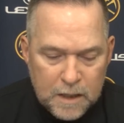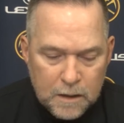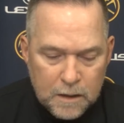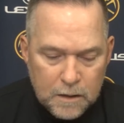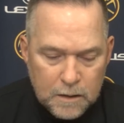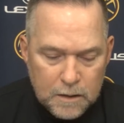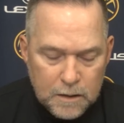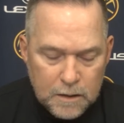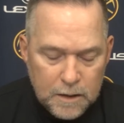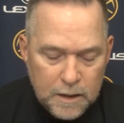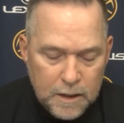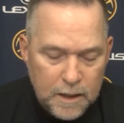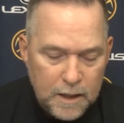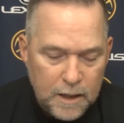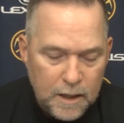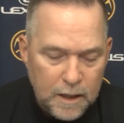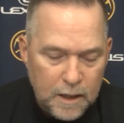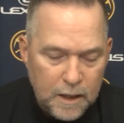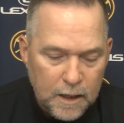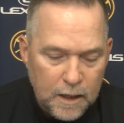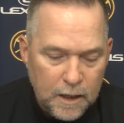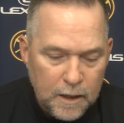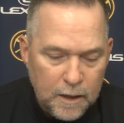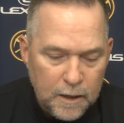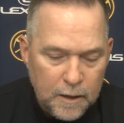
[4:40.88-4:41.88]

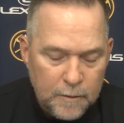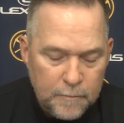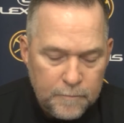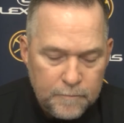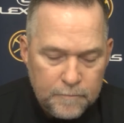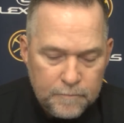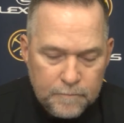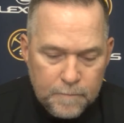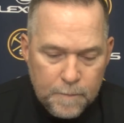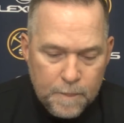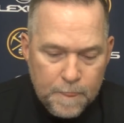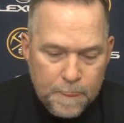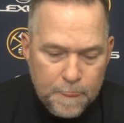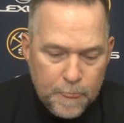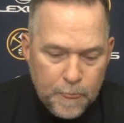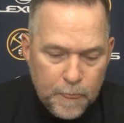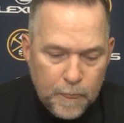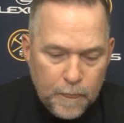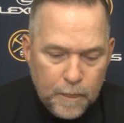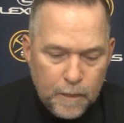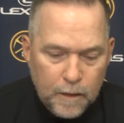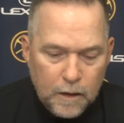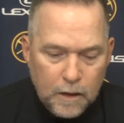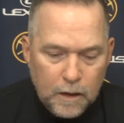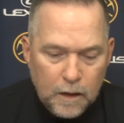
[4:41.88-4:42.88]
Yeah,
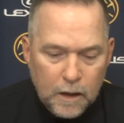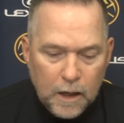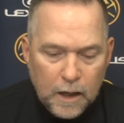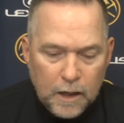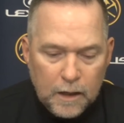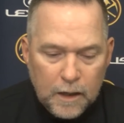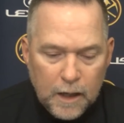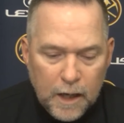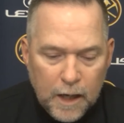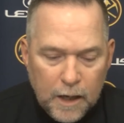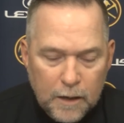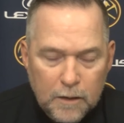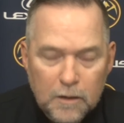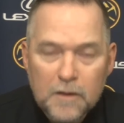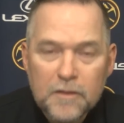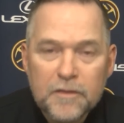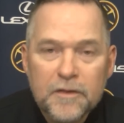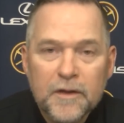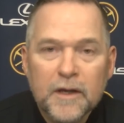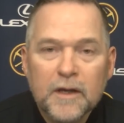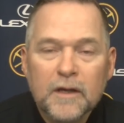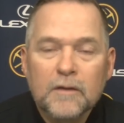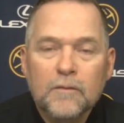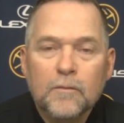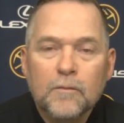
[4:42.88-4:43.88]
I don't
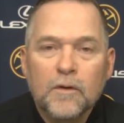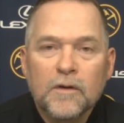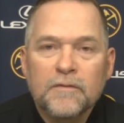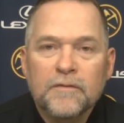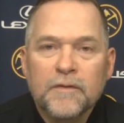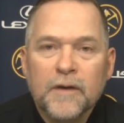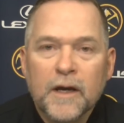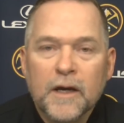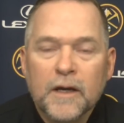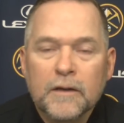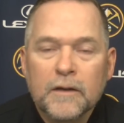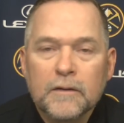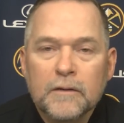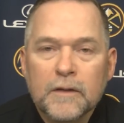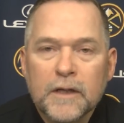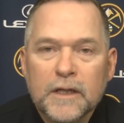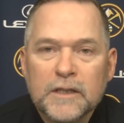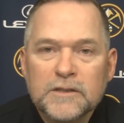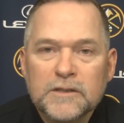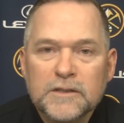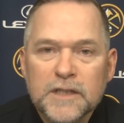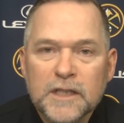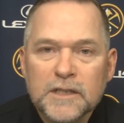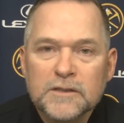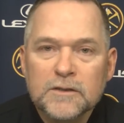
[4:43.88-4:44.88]
think we've had a
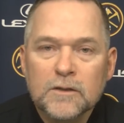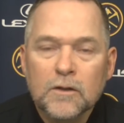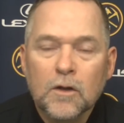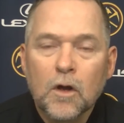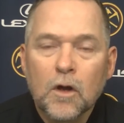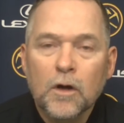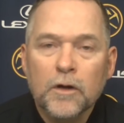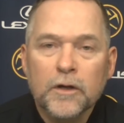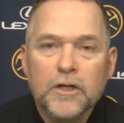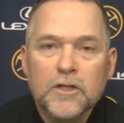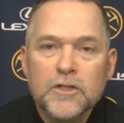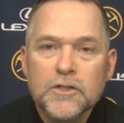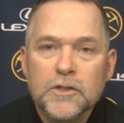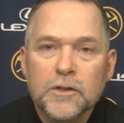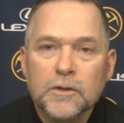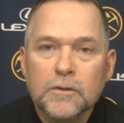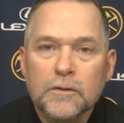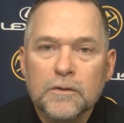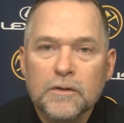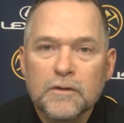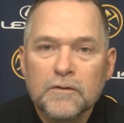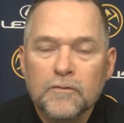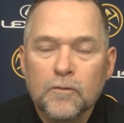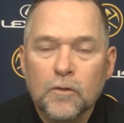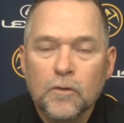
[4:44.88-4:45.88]
season-long issue
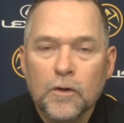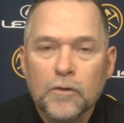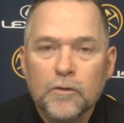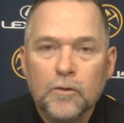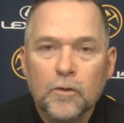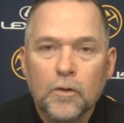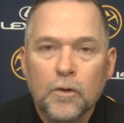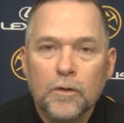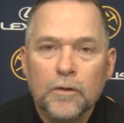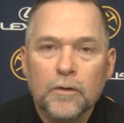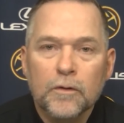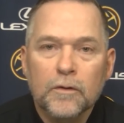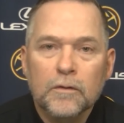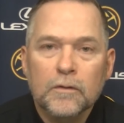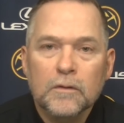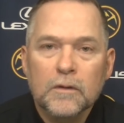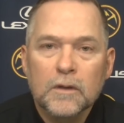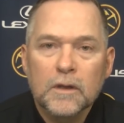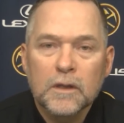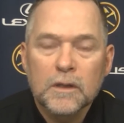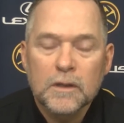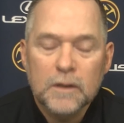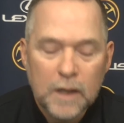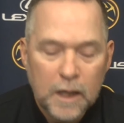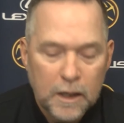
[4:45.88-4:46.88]
in the fourth quarter.
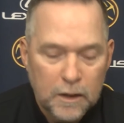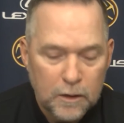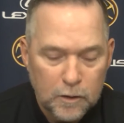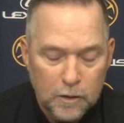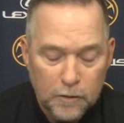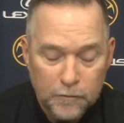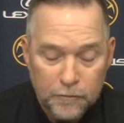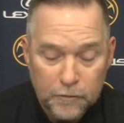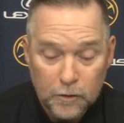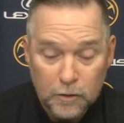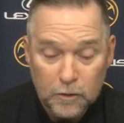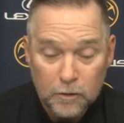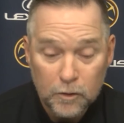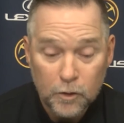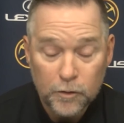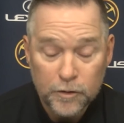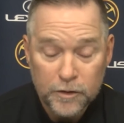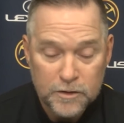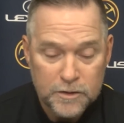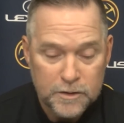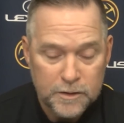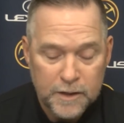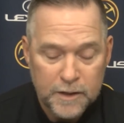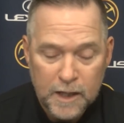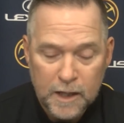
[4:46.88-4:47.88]
I don't know if you're alluding
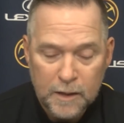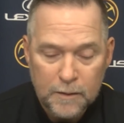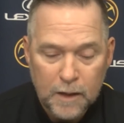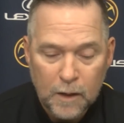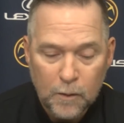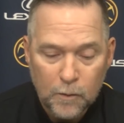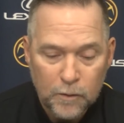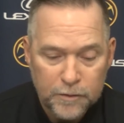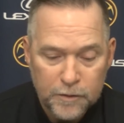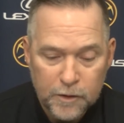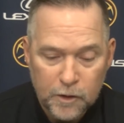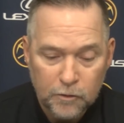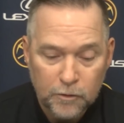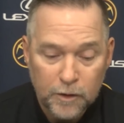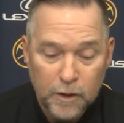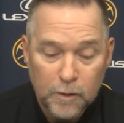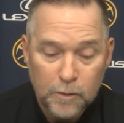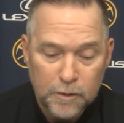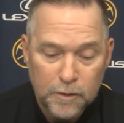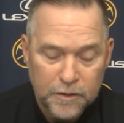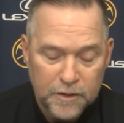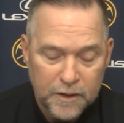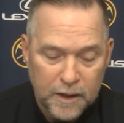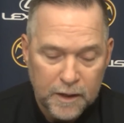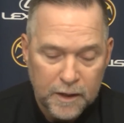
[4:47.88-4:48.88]
to that. I wouldn't agree
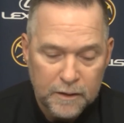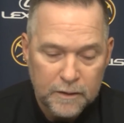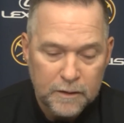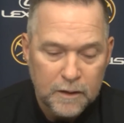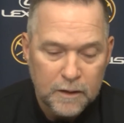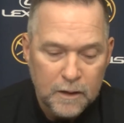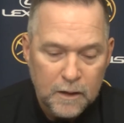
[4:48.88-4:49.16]
with that.